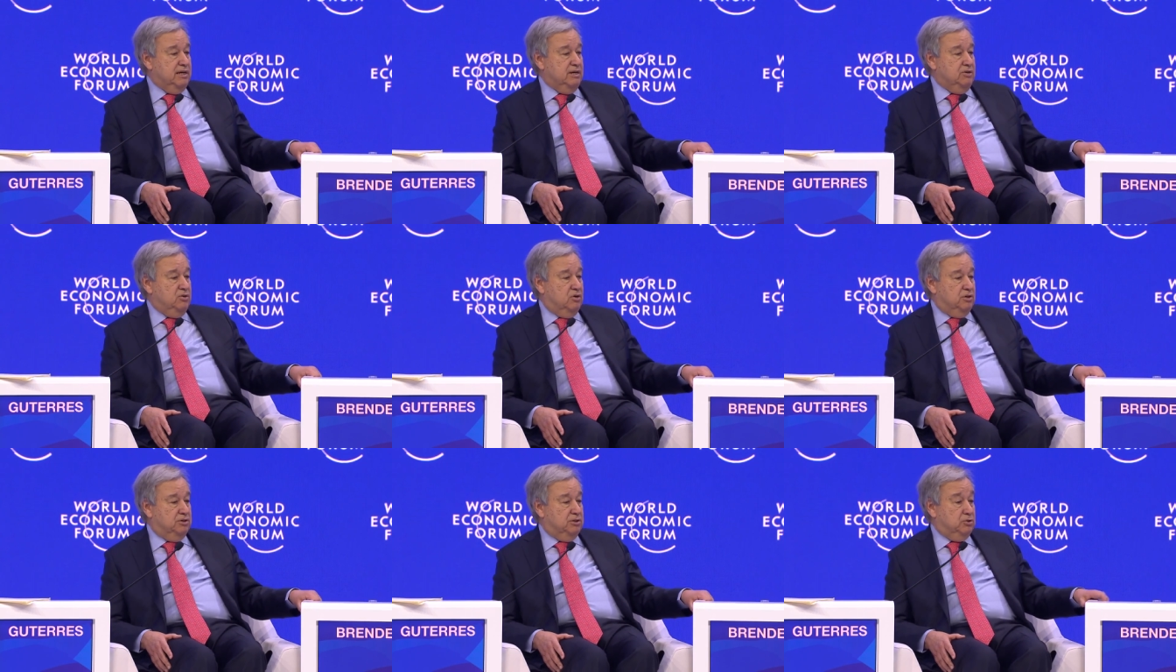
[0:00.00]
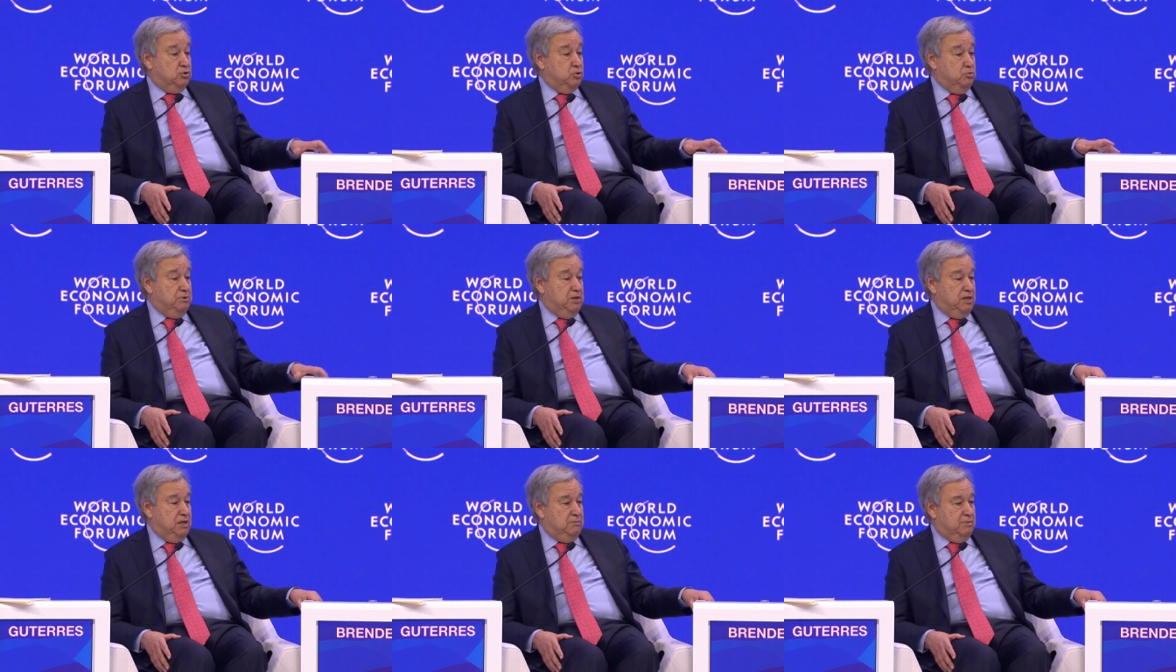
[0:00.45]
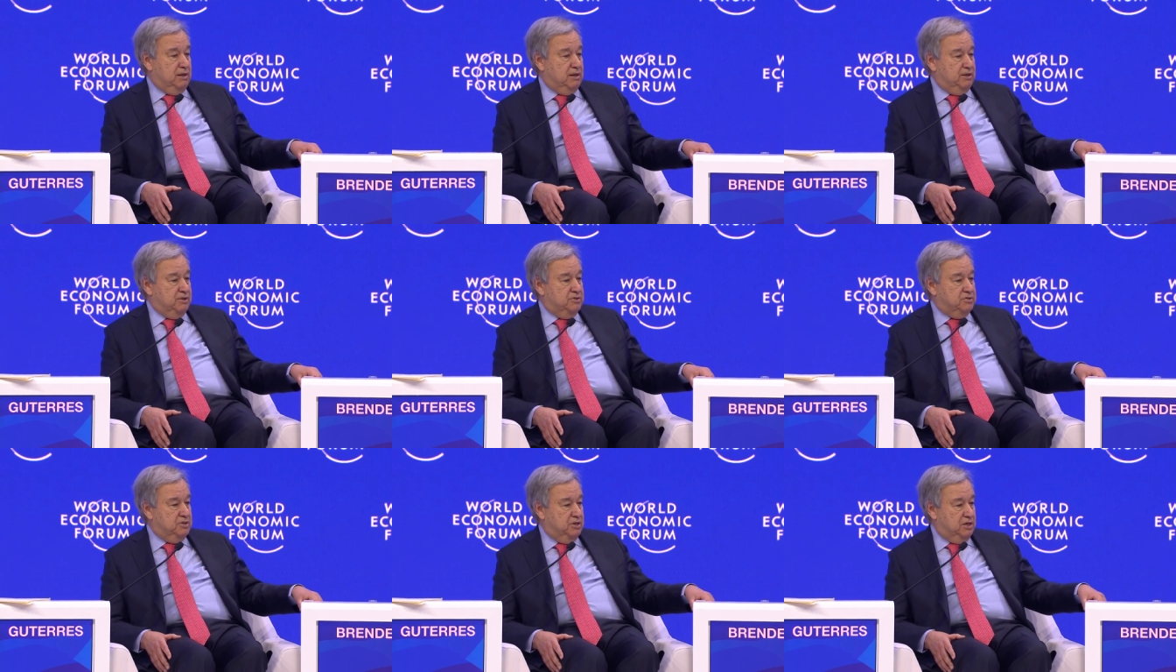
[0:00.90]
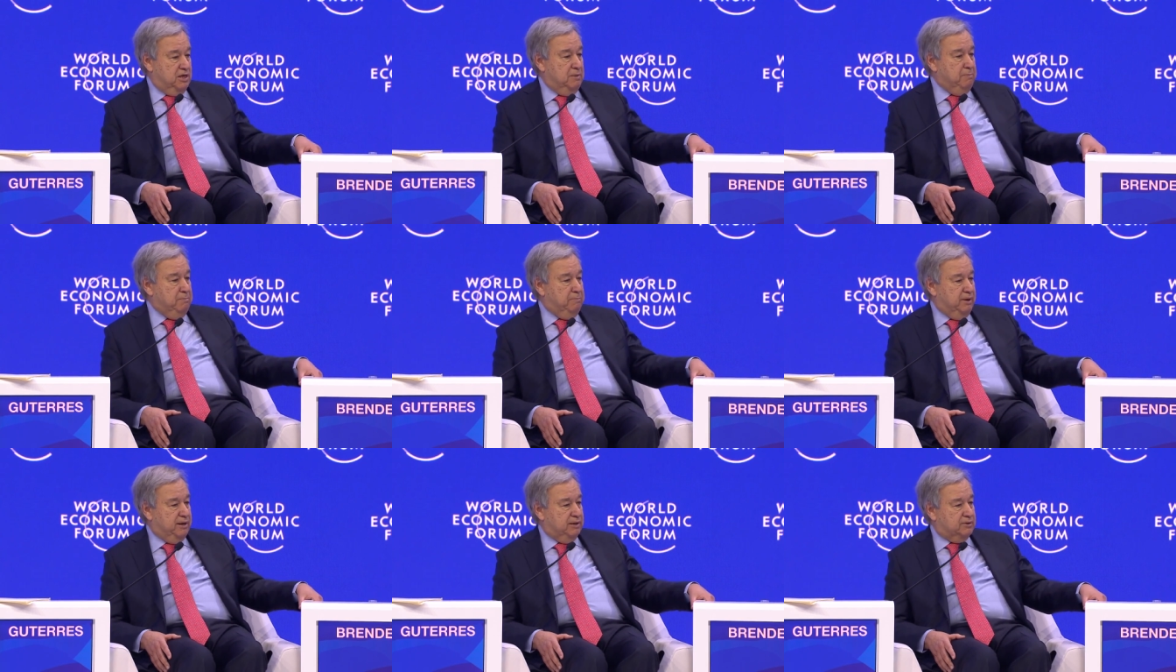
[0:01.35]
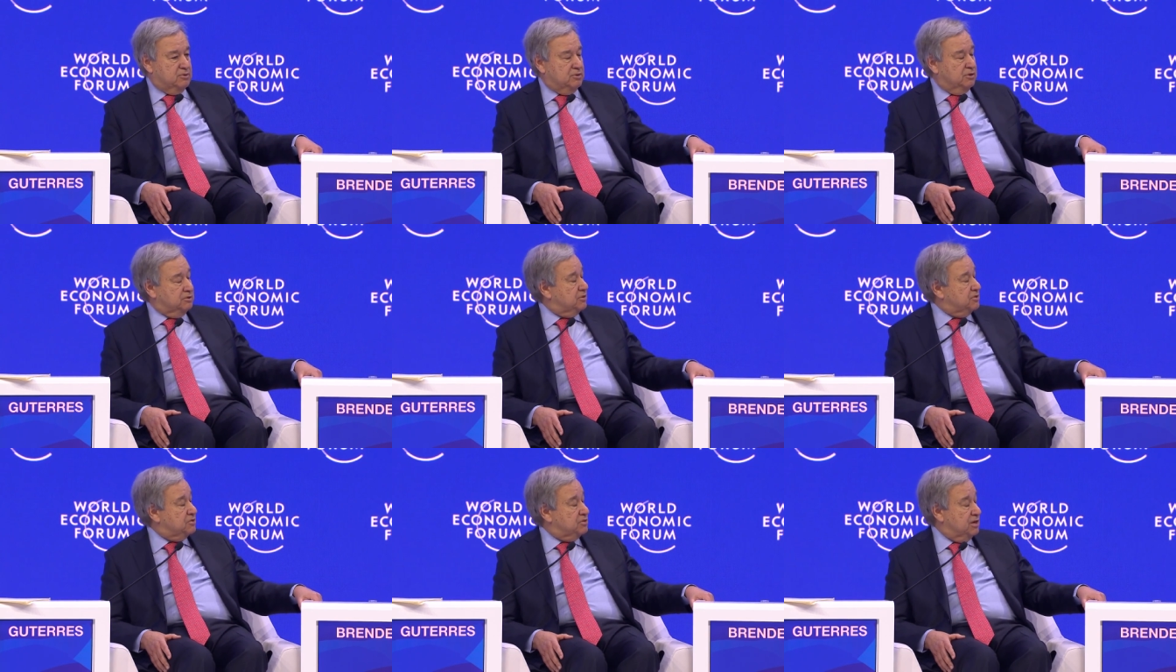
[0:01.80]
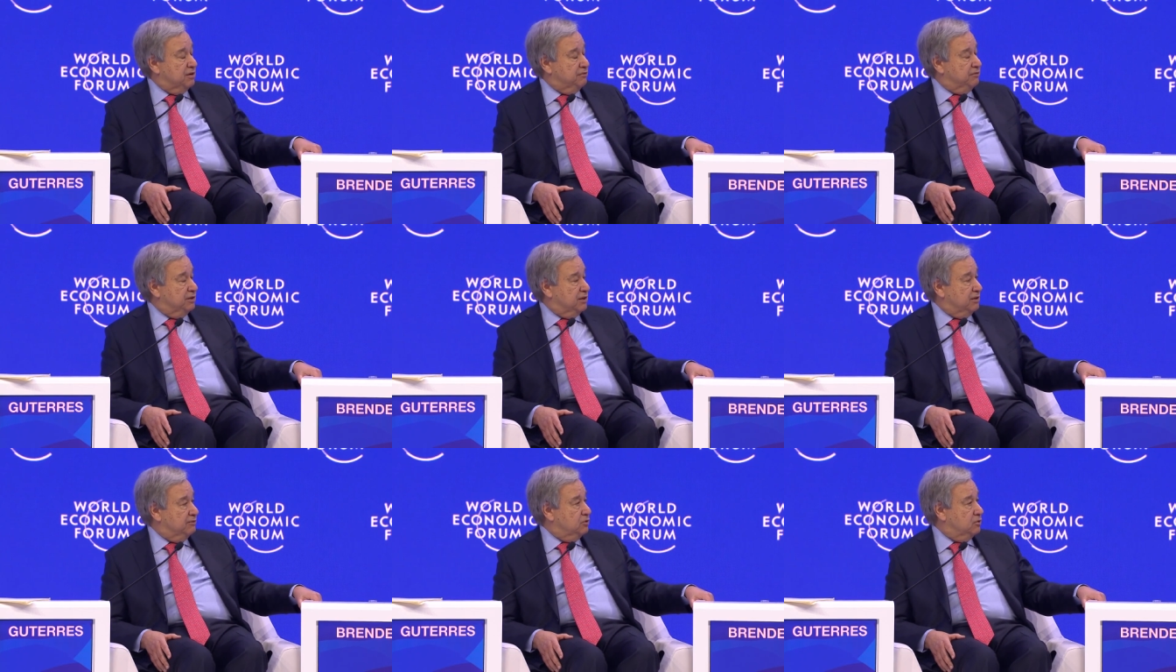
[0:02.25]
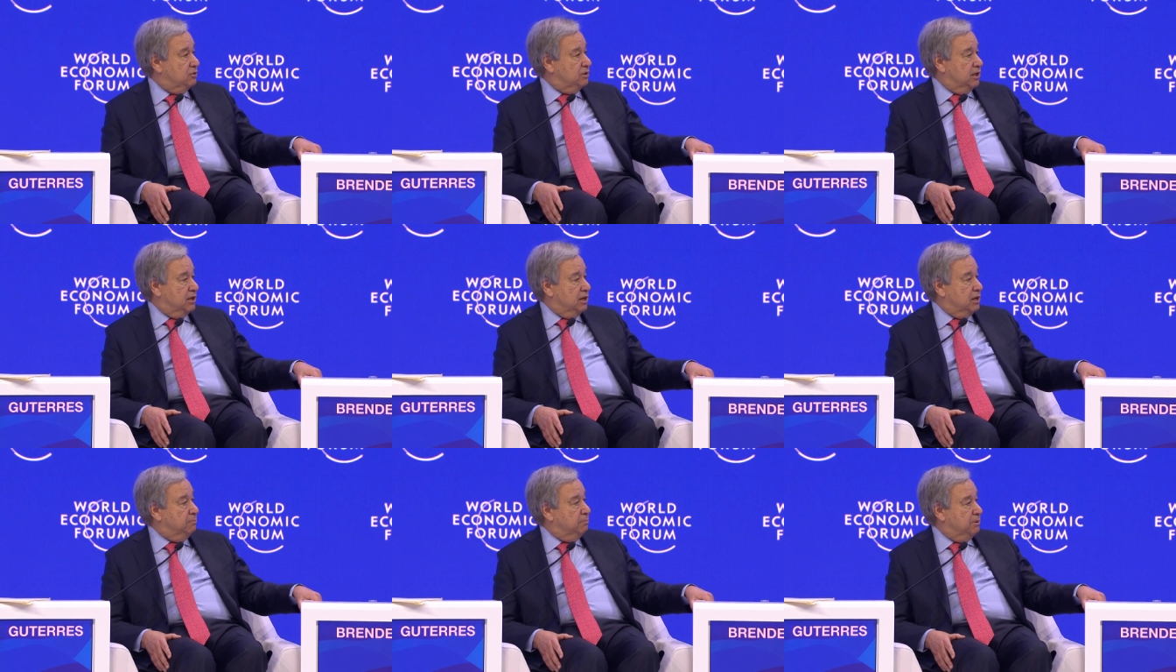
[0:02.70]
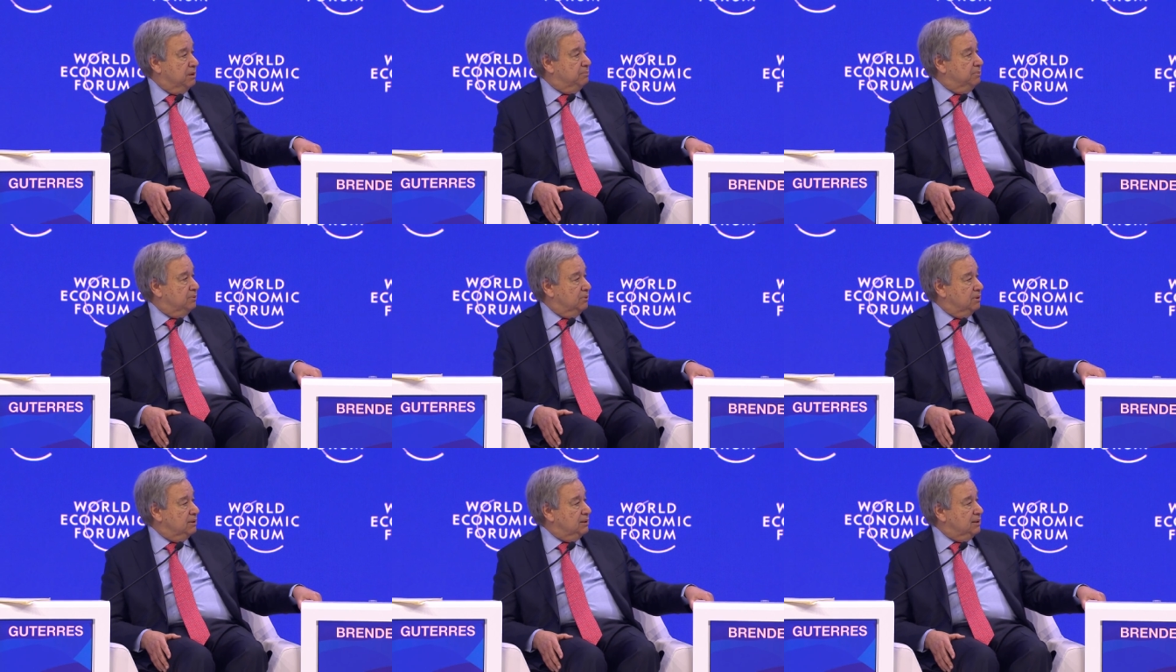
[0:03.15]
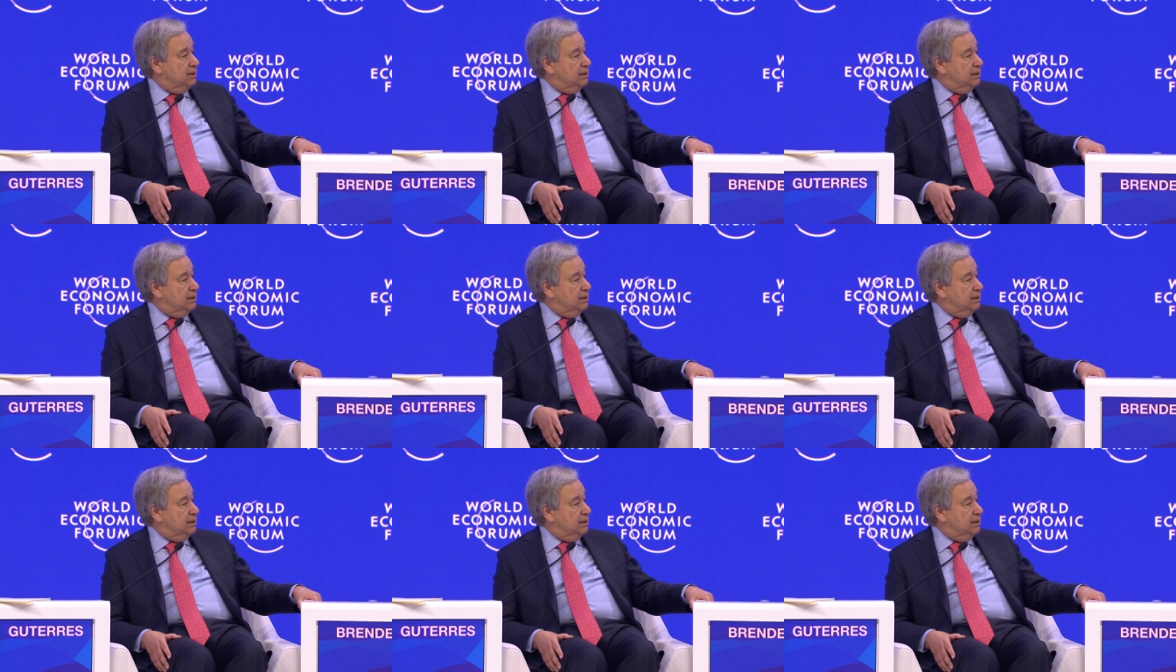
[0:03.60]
in order to minimize the impacts on the suffering of the Ukrainian people